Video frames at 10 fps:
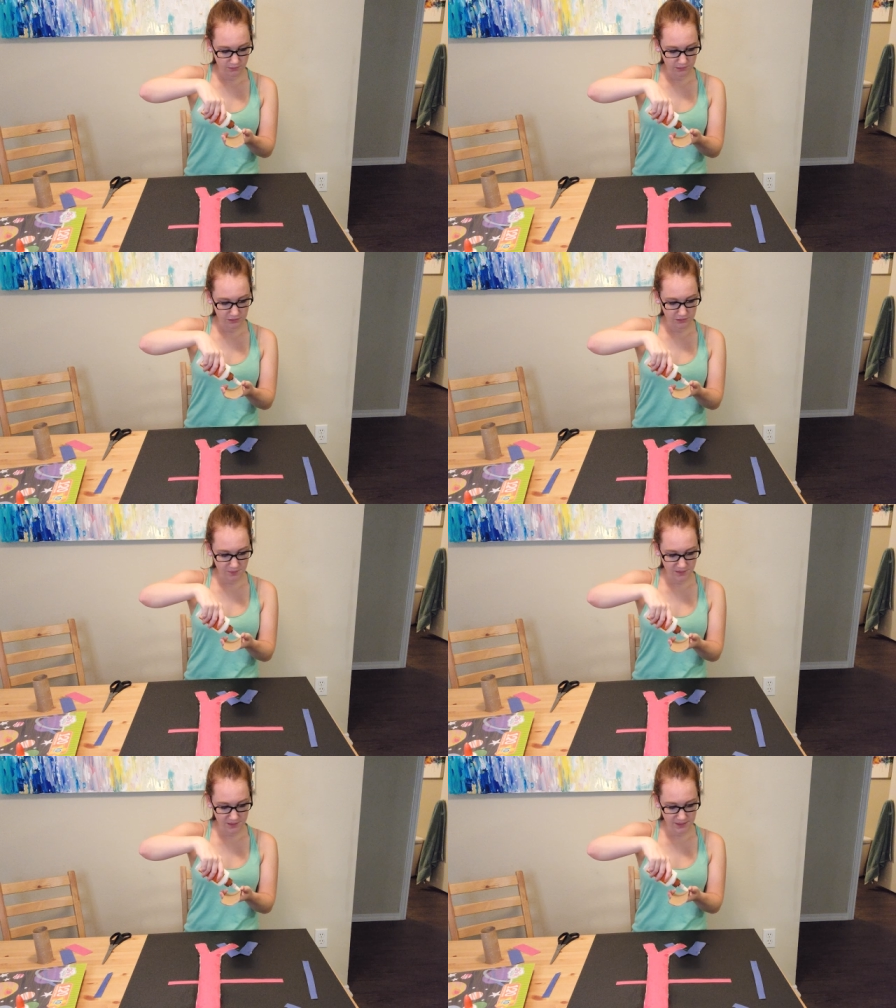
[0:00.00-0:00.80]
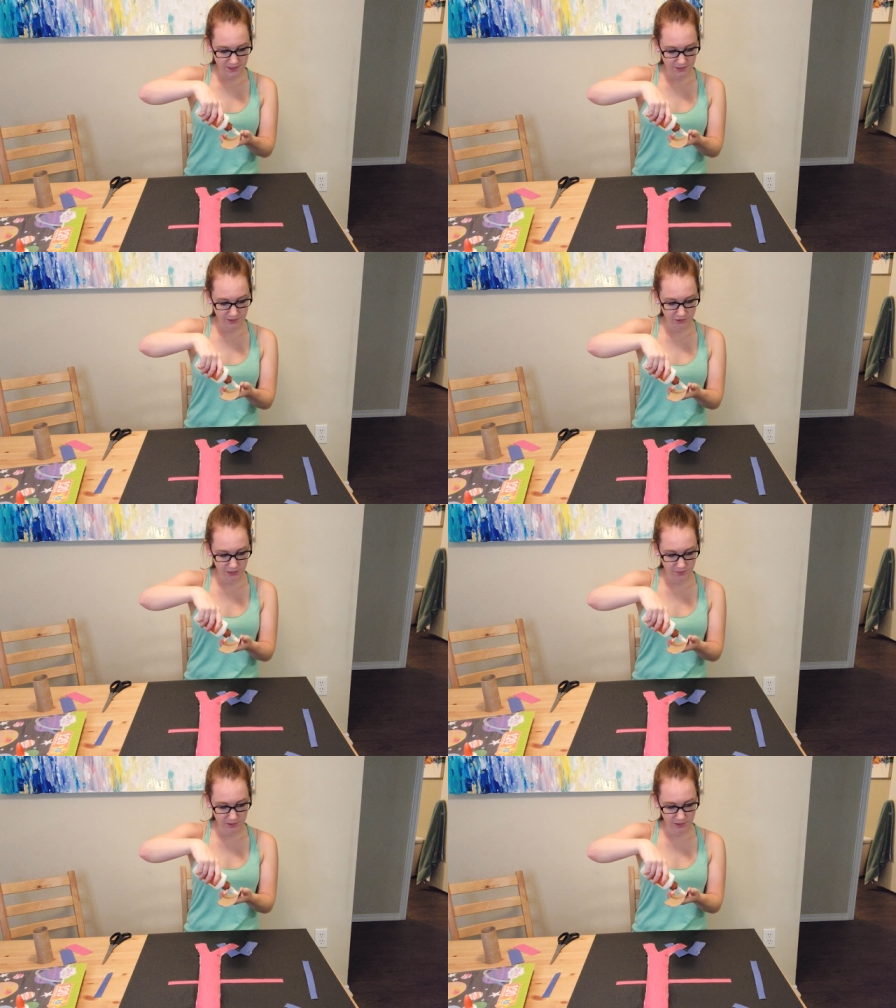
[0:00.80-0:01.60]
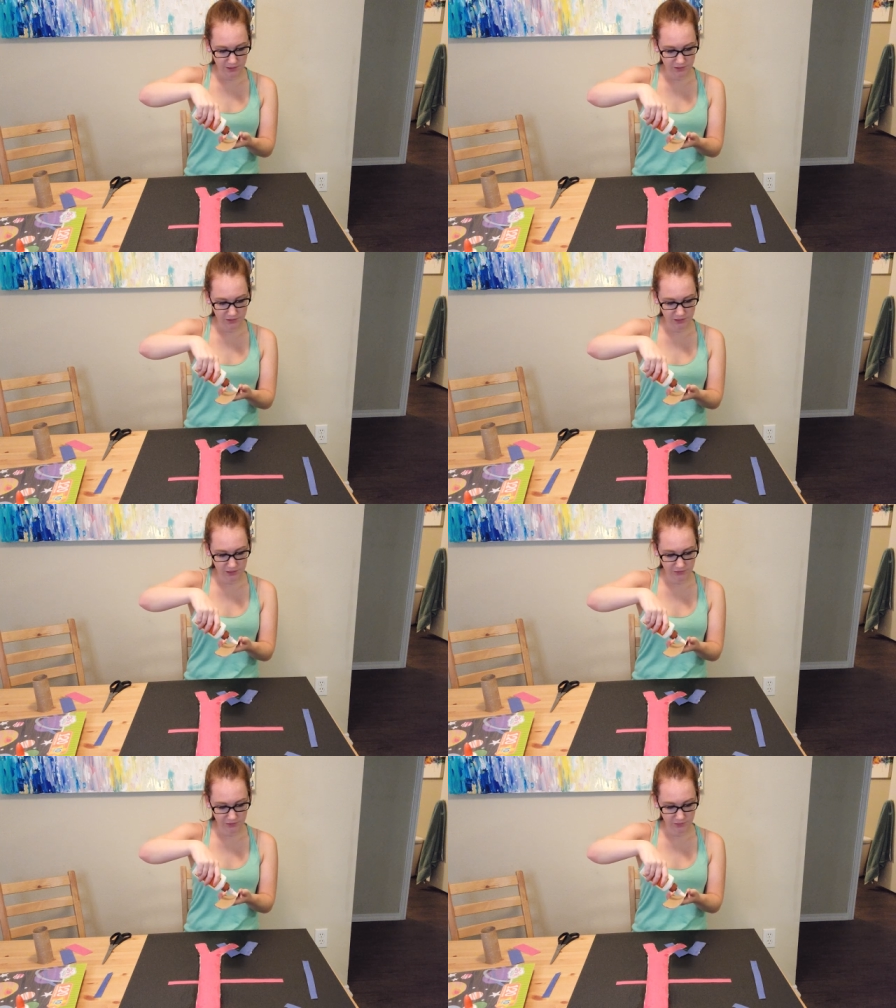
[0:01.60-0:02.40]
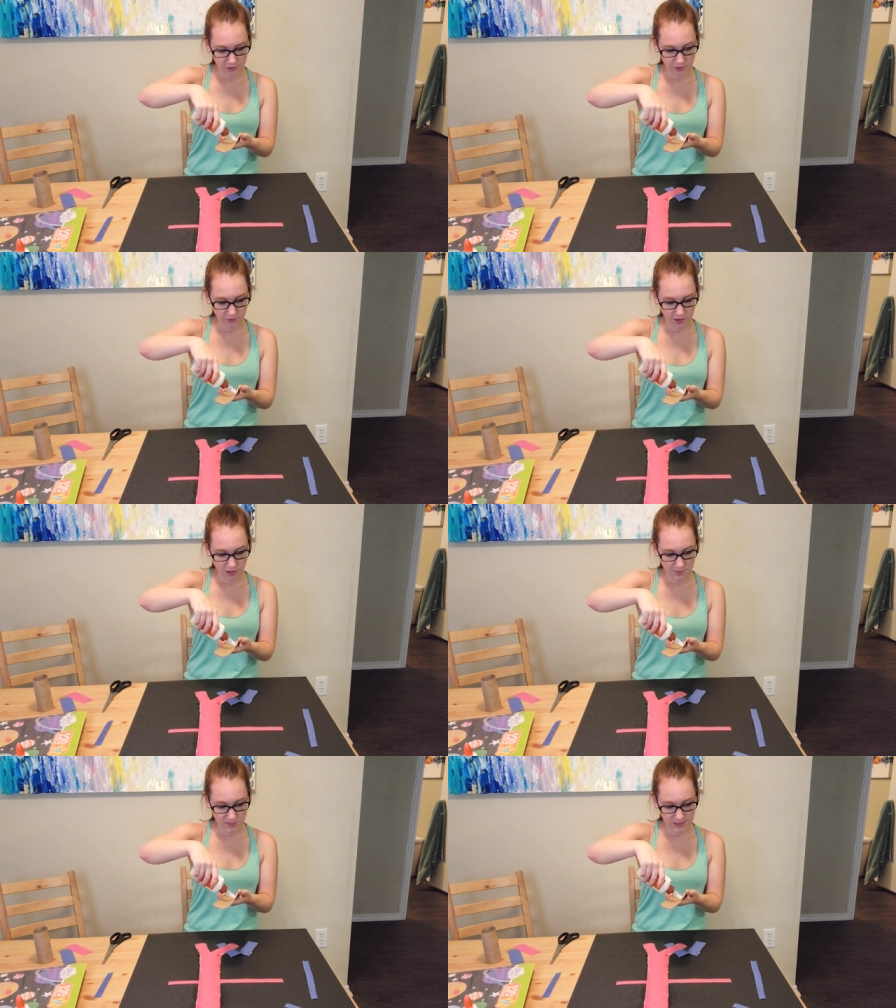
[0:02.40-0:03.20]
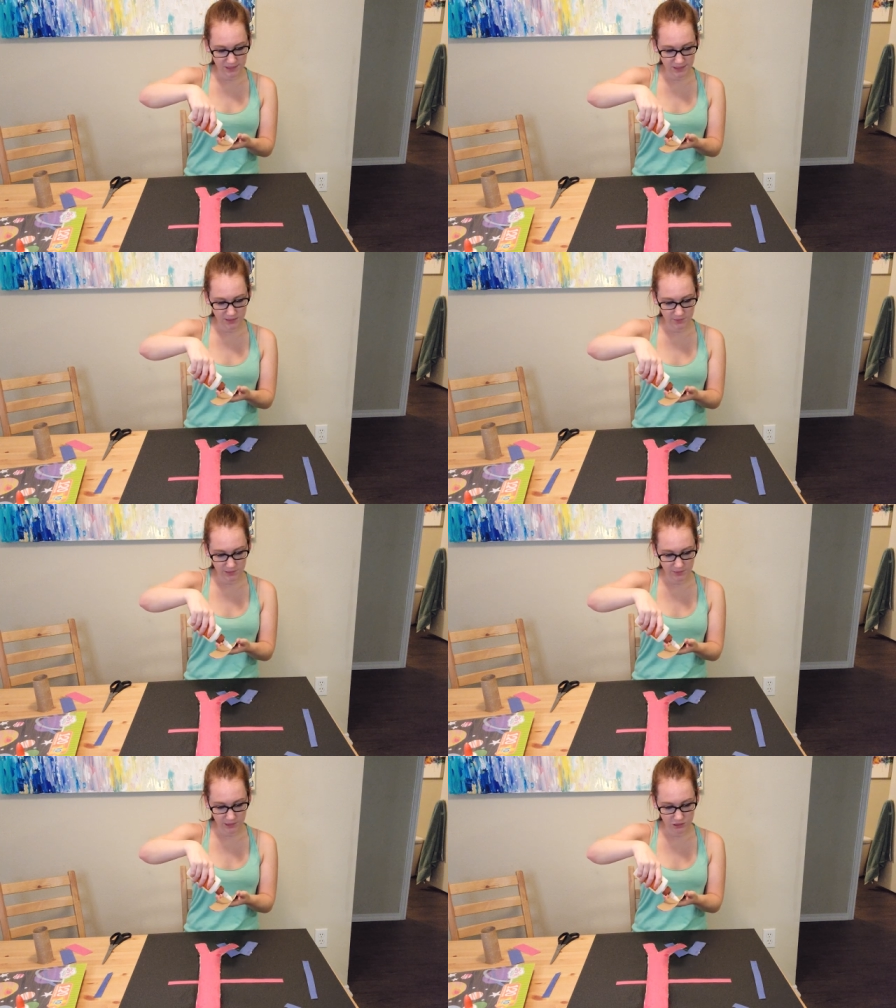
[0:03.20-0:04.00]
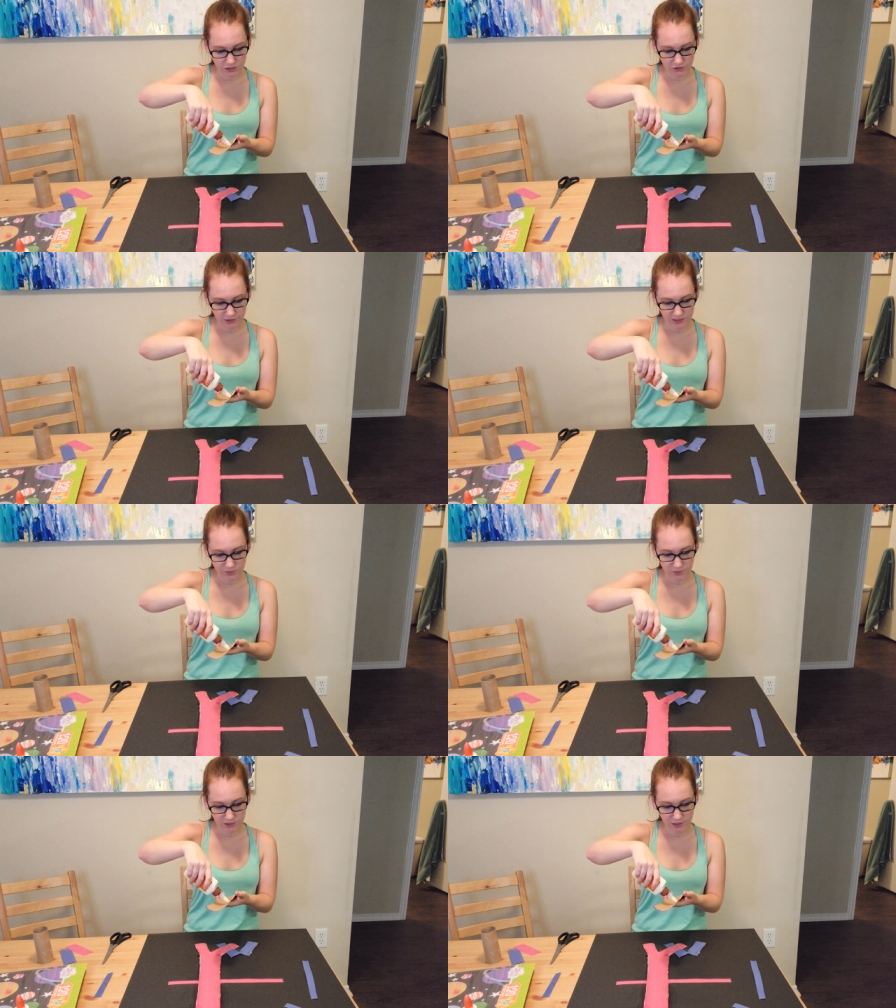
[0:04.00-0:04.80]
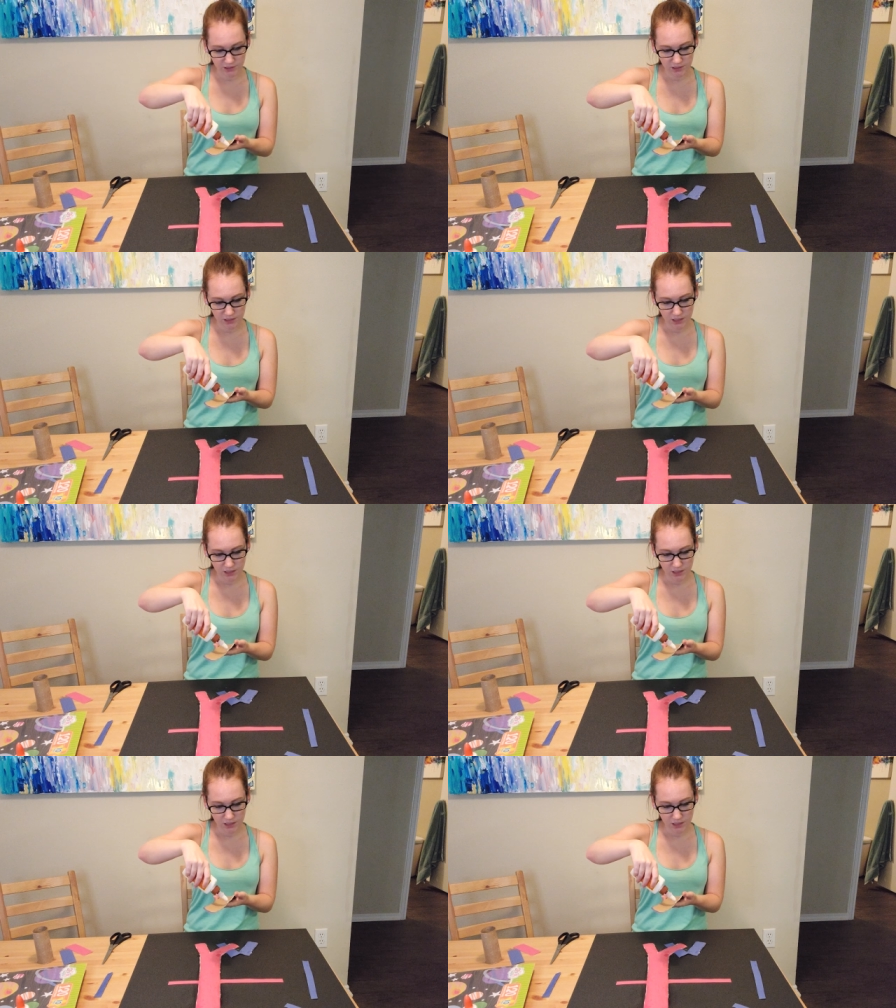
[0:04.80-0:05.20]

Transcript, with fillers: there's some things about the new job that are stressful, but overall I'm excited to be a patient transporter.